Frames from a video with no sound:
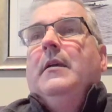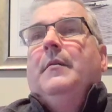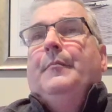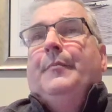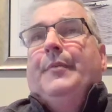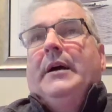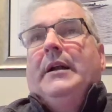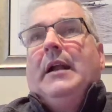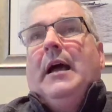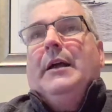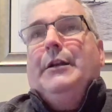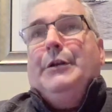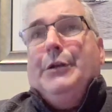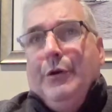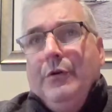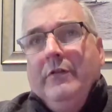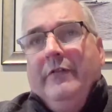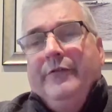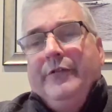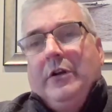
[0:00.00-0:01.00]
But I
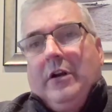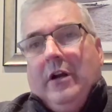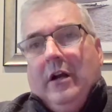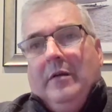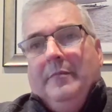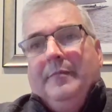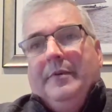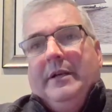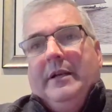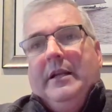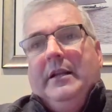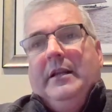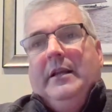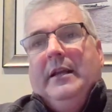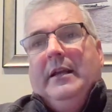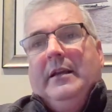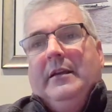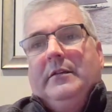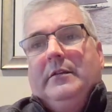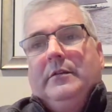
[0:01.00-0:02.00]
knew of your company,
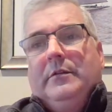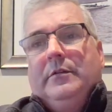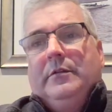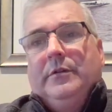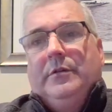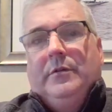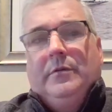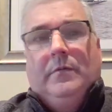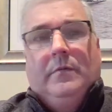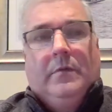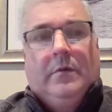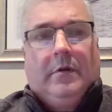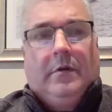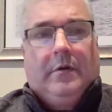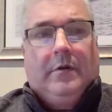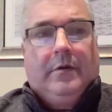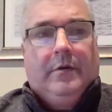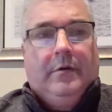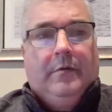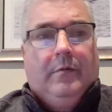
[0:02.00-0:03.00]
and you
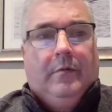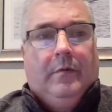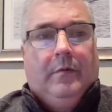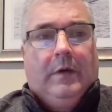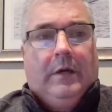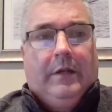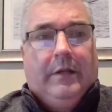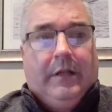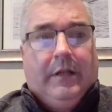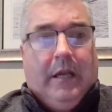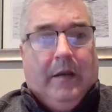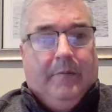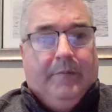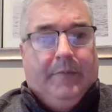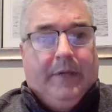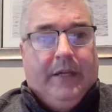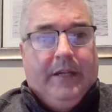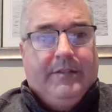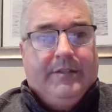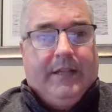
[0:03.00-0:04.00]
were one of the
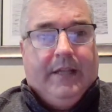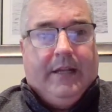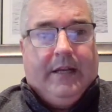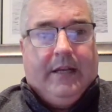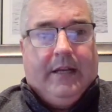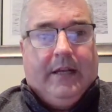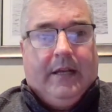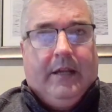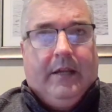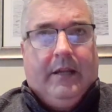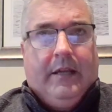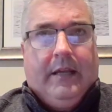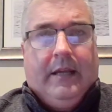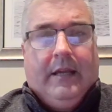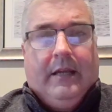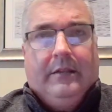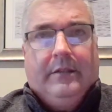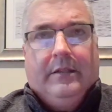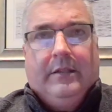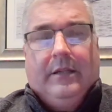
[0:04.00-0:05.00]
companies that I
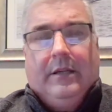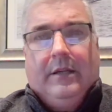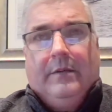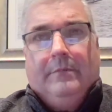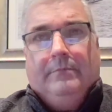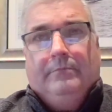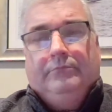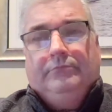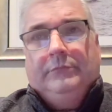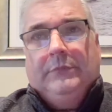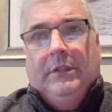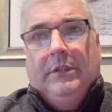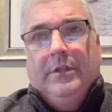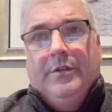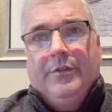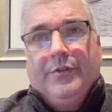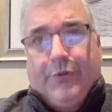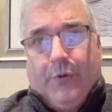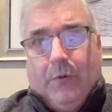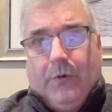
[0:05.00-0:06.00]
had um,
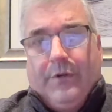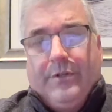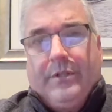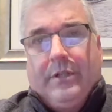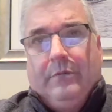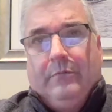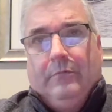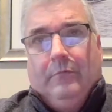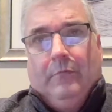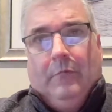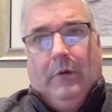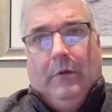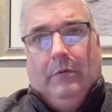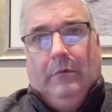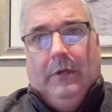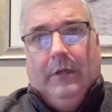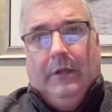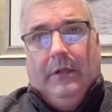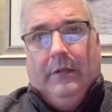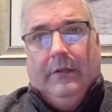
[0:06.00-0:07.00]
sourced and,
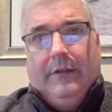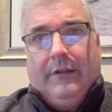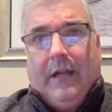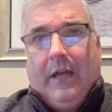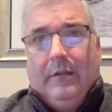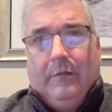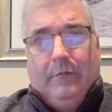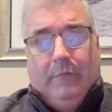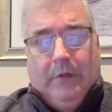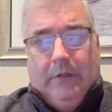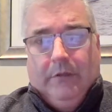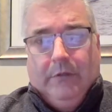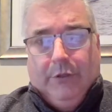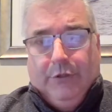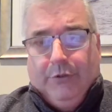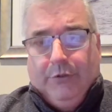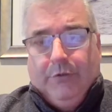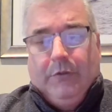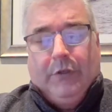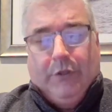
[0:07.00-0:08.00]
and, and thought what
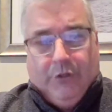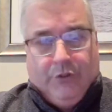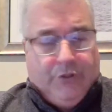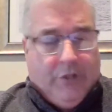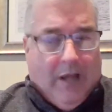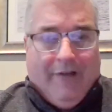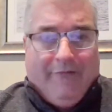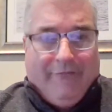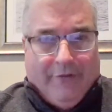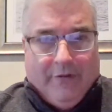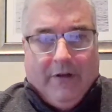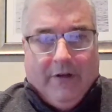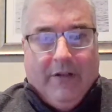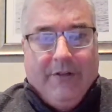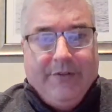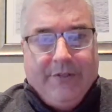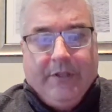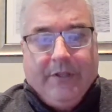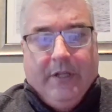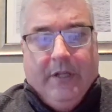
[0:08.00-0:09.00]
could do a good job for
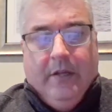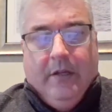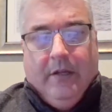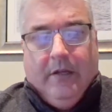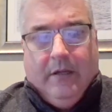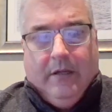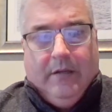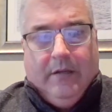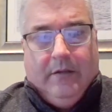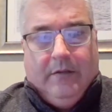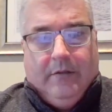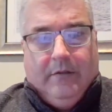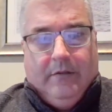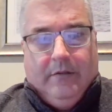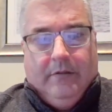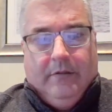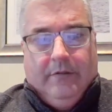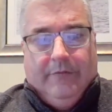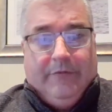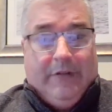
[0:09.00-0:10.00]
us. Uh,
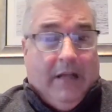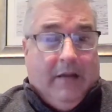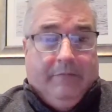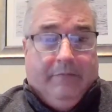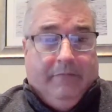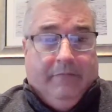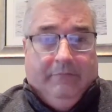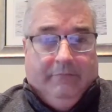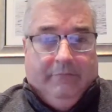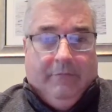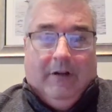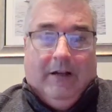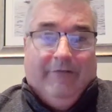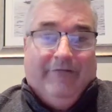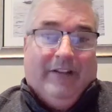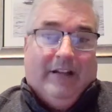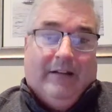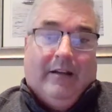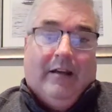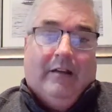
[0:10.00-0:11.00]
if not, well, I
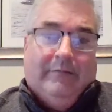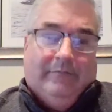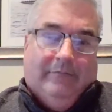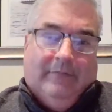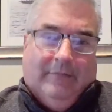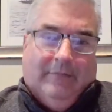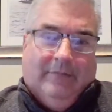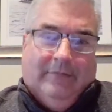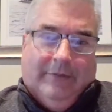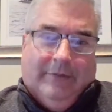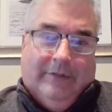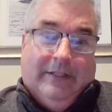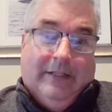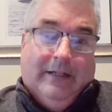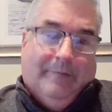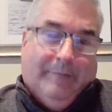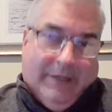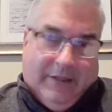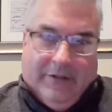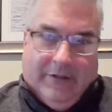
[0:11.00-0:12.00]
found out you did
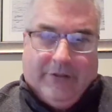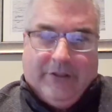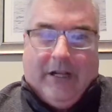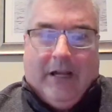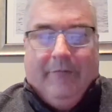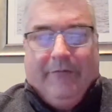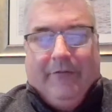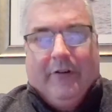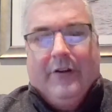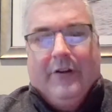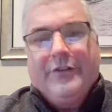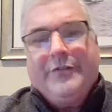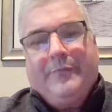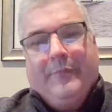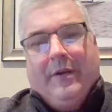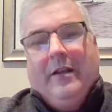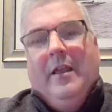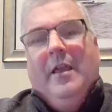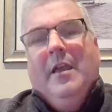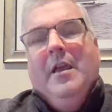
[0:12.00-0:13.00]
a better job for us,
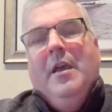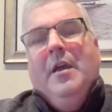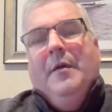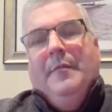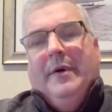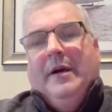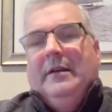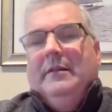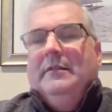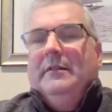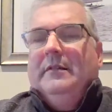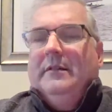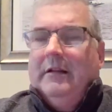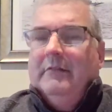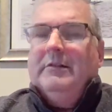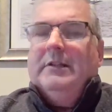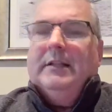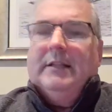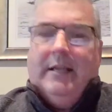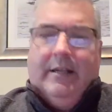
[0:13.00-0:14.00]
but, but
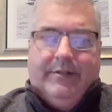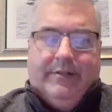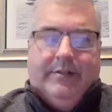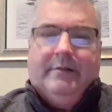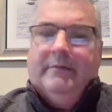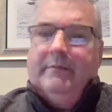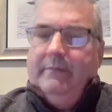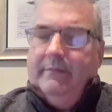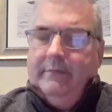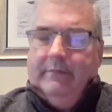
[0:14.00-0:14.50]
nevertheless,